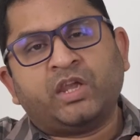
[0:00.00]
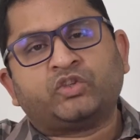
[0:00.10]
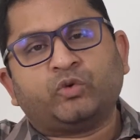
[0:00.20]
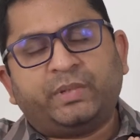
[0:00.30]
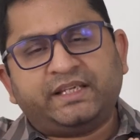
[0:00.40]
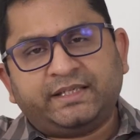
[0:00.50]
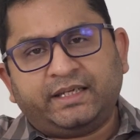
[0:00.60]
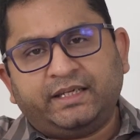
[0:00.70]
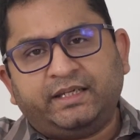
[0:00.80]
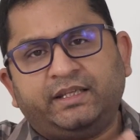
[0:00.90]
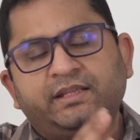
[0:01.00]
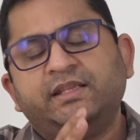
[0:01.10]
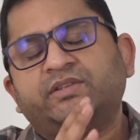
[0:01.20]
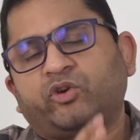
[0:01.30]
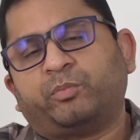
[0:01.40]
So basically in
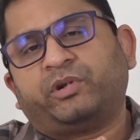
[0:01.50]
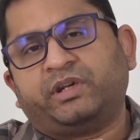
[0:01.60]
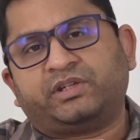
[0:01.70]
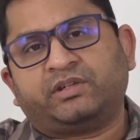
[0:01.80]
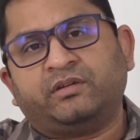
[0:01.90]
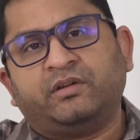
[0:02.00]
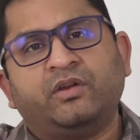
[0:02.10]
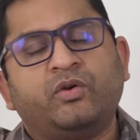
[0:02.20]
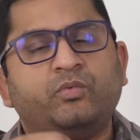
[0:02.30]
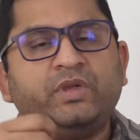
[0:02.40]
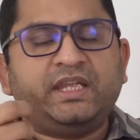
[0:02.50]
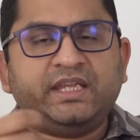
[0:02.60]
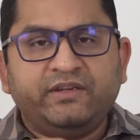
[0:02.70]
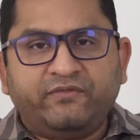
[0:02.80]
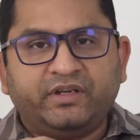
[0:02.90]
this operation, we
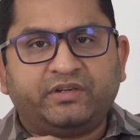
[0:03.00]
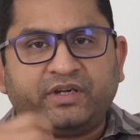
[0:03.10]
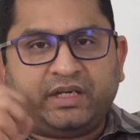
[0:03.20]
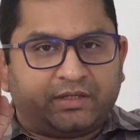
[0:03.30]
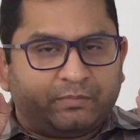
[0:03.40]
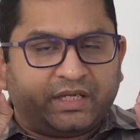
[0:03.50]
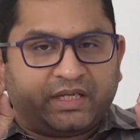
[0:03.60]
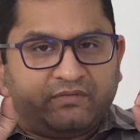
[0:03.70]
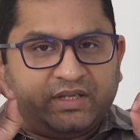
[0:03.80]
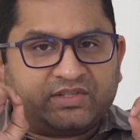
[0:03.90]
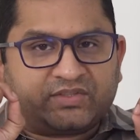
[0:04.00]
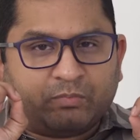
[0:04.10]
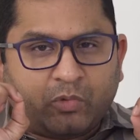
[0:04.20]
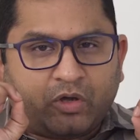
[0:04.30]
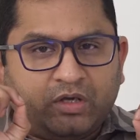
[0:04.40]
infiltrate by giving
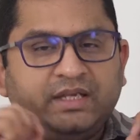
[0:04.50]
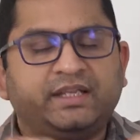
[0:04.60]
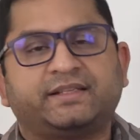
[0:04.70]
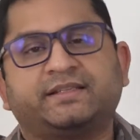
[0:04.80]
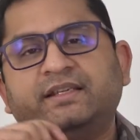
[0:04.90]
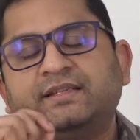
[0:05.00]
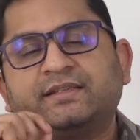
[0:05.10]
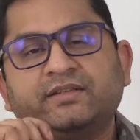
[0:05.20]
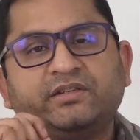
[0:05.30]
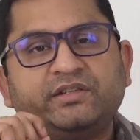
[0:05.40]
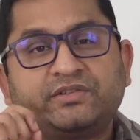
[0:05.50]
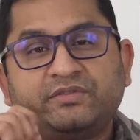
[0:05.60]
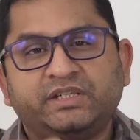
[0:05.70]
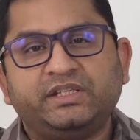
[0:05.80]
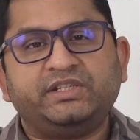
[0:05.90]
small nicks in certain
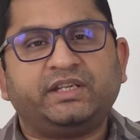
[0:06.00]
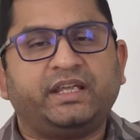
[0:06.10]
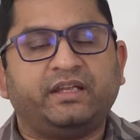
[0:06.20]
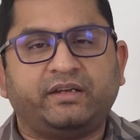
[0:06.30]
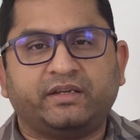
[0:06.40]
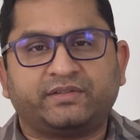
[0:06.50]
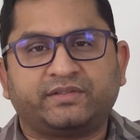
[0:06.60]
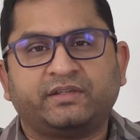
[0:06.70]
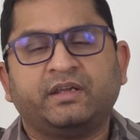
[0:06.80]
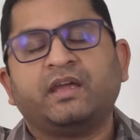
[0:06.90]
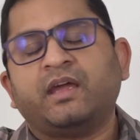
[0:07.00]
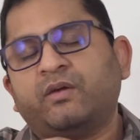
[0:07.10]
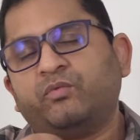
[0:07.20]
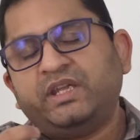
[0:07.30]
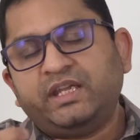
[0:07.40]
strategic areas.
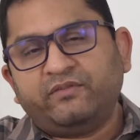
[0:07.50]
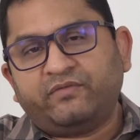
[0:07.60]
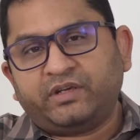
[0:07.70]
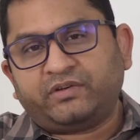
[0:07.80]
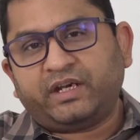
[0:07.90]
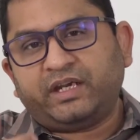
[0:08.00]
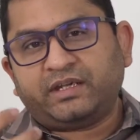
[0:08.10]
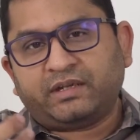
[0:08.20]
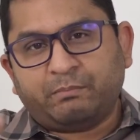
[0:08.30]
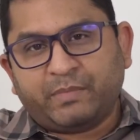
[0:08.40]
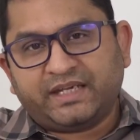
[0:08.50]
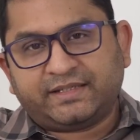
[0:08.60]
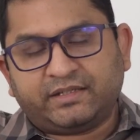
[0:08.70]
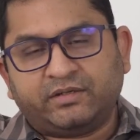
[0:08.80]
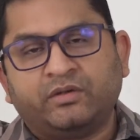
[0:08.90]
We infiltrate
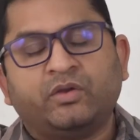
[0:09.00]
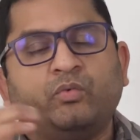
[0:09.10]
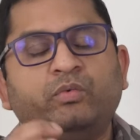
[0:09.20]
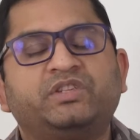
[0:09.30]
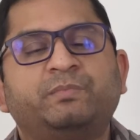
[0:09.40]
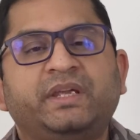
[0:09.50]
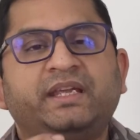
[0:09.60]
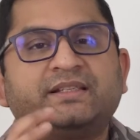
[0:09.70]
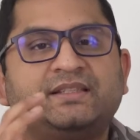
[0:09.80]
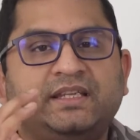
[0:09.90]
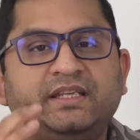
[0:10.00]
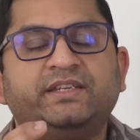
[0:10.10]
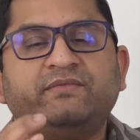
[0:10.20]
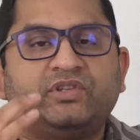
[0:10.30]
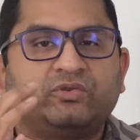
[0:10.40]
medicine which makes the
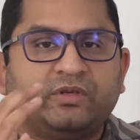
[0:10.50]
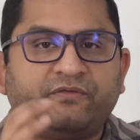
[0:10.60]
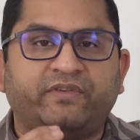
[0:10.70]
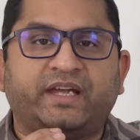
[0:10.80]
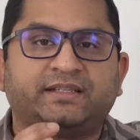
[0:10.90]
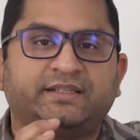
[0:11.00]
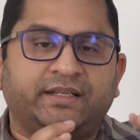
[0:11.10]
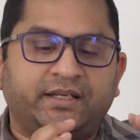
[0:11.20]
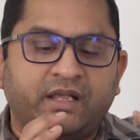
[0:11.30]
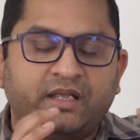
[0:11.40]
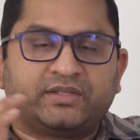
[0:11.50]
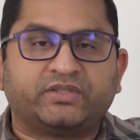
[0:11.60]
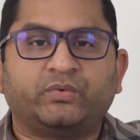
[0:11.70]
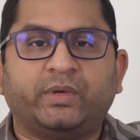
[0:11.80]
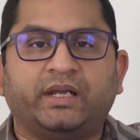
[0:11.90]
individual fat cell
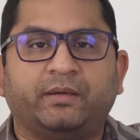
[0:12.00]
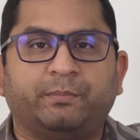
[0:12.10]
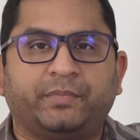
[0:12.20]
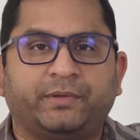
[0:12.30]
swell up.